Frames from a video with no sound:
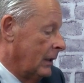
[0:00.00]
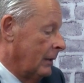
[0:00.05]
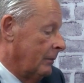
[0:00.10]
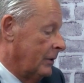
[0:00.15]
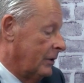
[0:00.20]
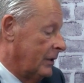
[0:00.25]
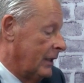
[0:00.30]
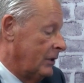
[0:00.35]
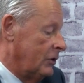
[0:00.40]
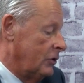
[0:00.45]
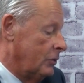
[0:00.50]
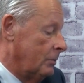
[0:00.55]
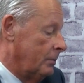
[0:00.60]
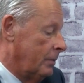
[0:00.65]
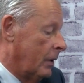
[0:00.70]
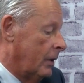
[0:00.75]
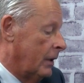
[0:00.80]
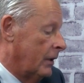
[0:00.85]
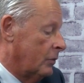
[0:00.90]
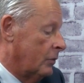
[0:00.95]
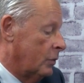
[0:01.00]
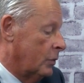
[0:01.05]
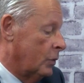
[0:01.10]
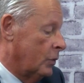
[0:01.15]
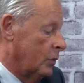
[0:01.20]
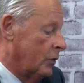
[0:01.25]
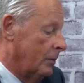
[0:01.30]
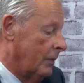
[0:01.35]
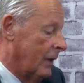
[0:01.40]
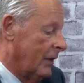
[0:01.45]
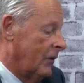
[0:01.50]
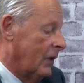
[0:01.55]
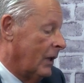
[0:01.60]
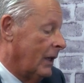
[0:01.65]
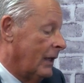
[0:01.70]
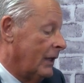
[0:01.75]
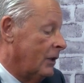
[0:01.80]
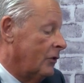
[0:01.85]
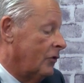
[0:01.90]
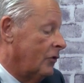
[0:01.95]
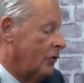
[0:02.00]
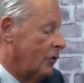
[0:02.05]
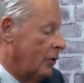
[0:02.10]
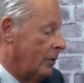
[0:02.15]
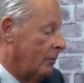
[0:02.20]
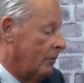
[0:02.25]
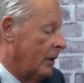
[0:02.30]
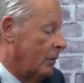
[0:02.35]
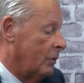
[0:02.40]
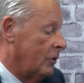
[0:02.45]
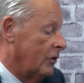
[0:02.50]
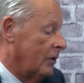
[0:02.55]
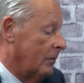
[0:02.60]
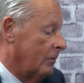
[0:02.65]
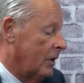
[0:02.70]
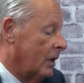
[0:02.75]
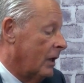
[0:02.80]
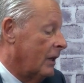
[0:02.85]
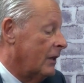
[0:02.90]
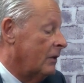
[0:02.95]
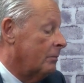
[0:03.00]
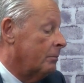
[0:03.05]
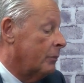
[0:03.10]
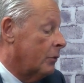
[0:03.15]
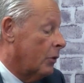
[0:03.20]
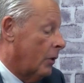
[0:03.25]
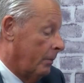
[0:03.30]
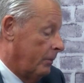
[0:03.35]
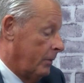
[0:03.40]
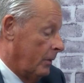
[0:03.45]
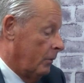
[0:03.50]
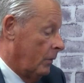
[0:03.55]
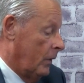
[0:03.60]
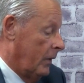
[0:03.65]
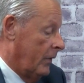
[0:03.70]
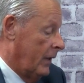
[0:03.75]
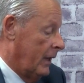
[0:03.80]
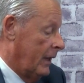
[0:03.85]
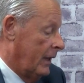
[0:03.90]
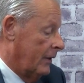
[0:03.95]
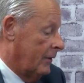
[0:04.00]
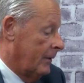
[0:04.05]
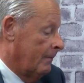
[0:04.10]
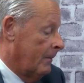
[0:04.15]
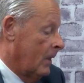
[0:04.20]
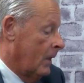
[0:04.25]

potential buyers would automatically assume there was some kind of problem with it?